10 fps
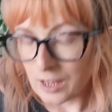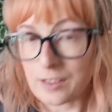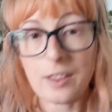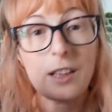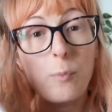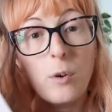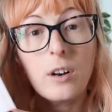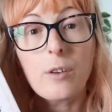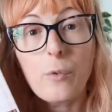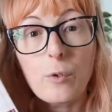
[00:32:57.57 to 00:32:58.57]
So this one,
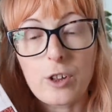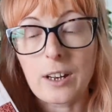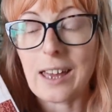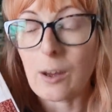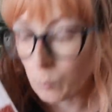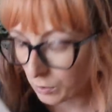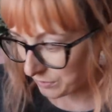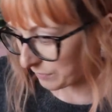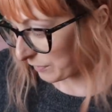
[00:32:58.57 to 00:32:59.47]
unfortunately, wasn't